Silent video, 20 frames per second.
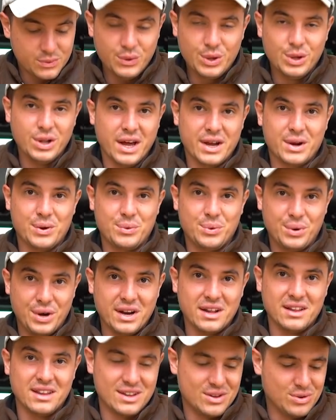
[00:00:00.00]
feel like a
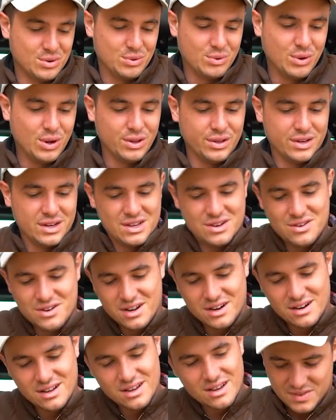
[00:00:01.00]
really good quality
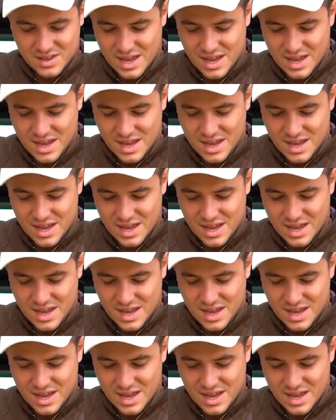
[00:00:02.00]
unit.